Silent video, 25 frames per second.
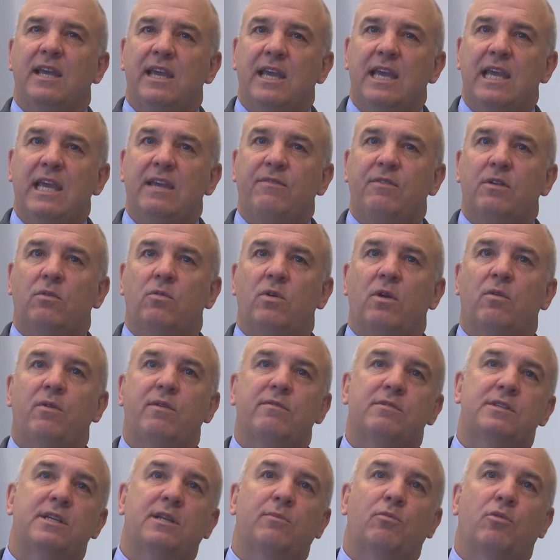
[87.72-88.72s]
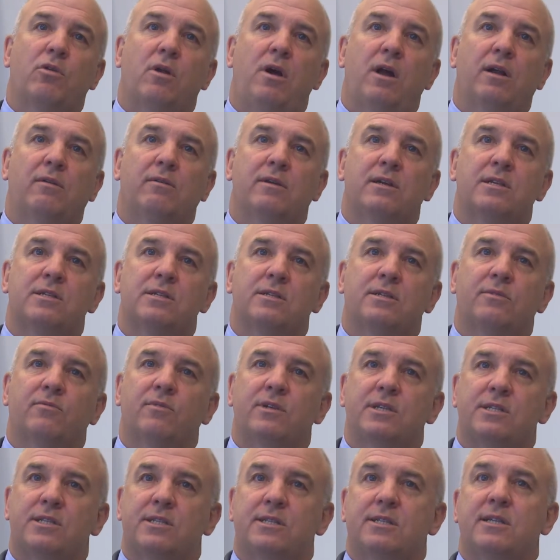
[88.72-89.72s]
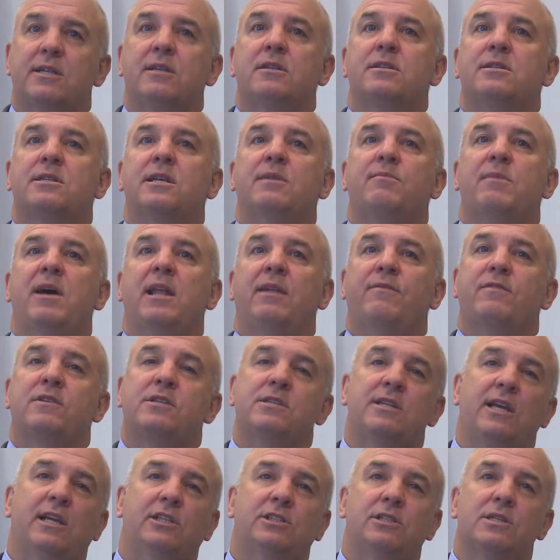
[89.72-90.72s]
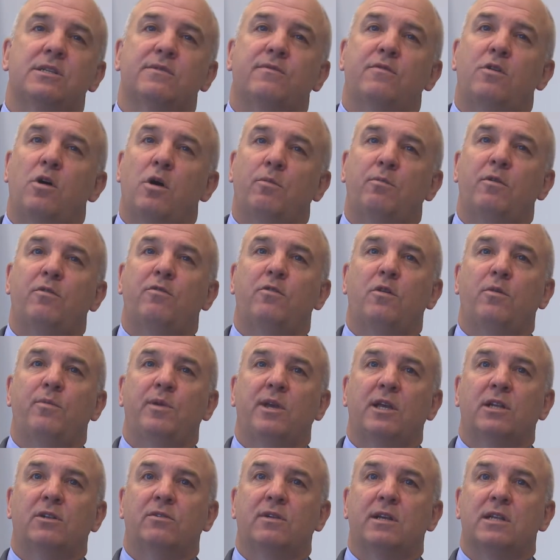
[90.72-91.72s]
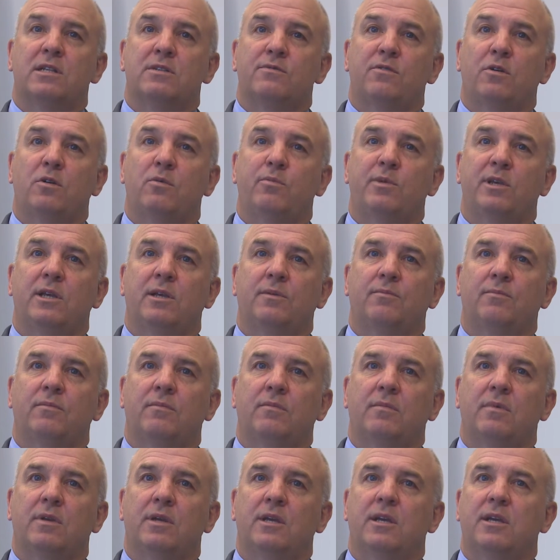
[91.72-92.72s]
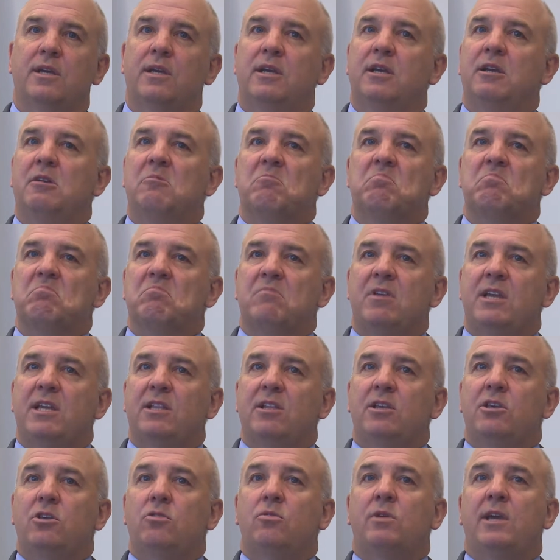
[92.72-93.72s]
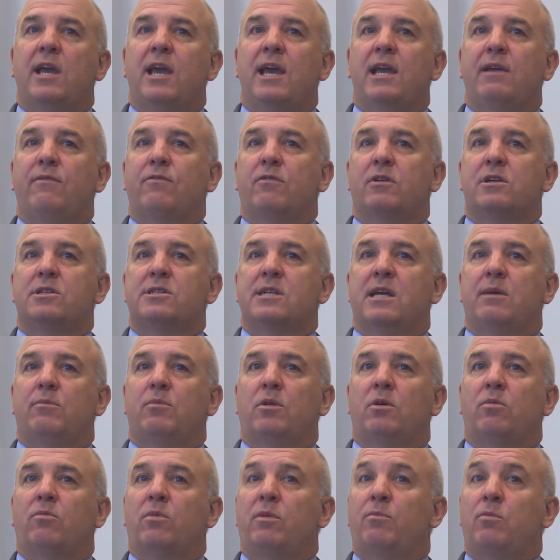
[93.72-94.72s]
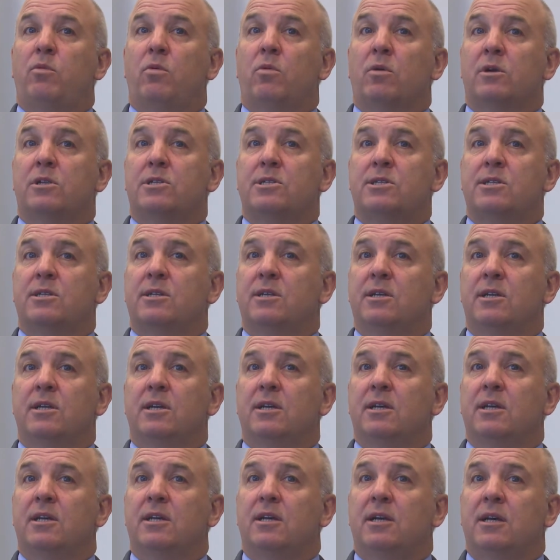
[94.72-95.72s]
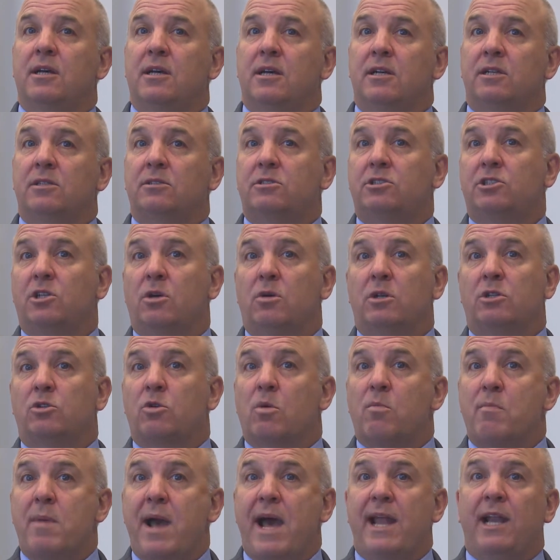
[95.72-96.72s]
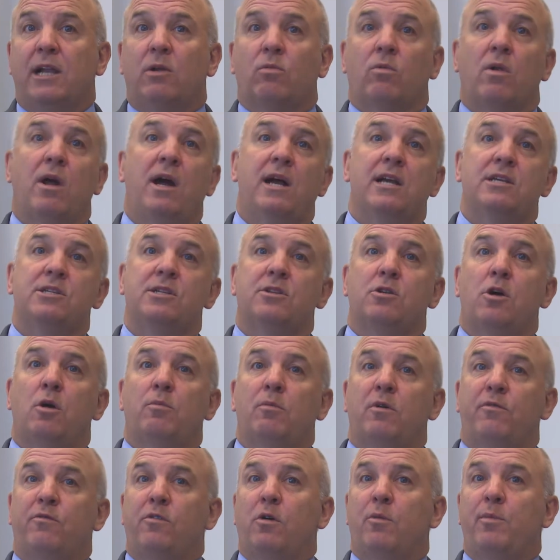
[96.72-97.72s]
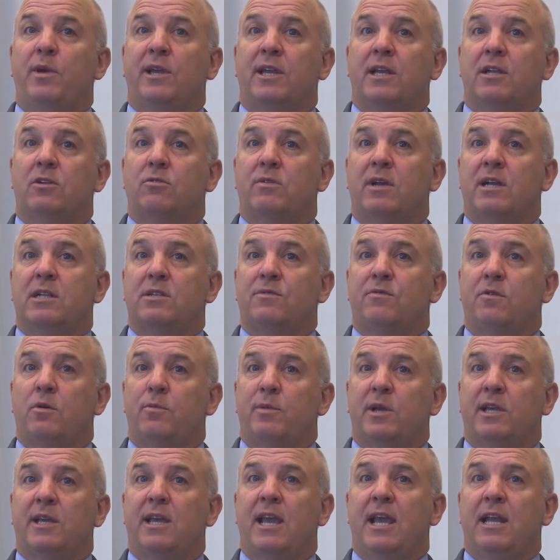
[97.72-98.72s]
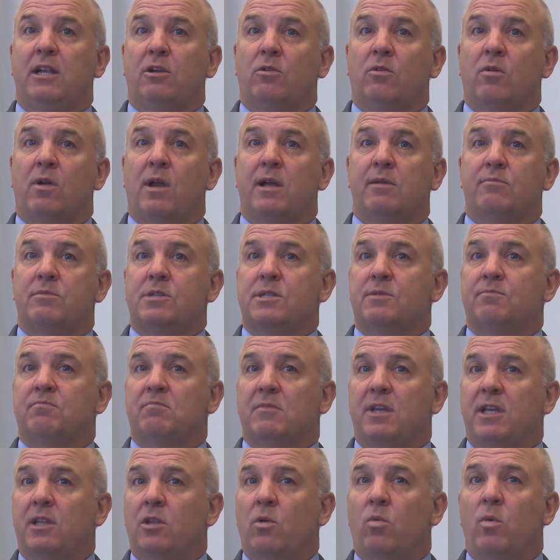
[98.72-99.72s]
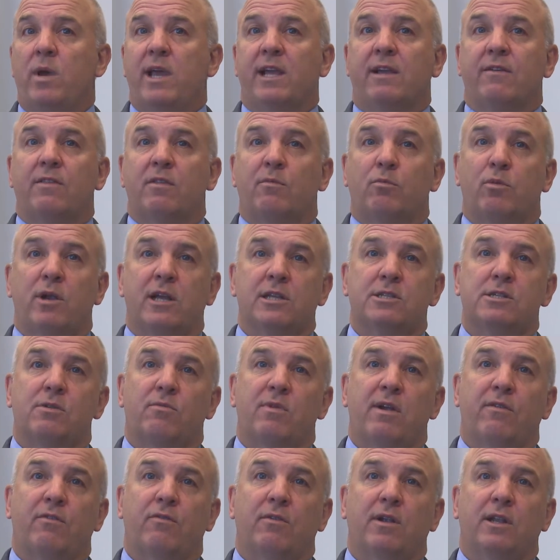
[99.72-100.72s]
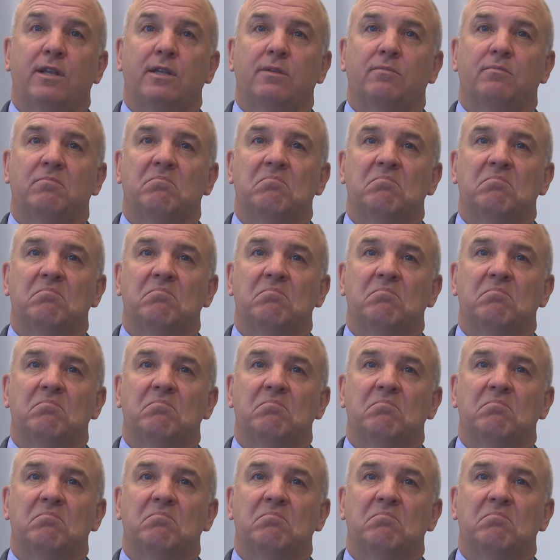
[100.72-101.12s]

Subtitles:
Even where we've seen progress, we still see manifestations of homophobia and transphobia. In the UK, for example, reports show a dramatic rise in homophobic and transphobic hate crimes in the wake of the Brexit referendum.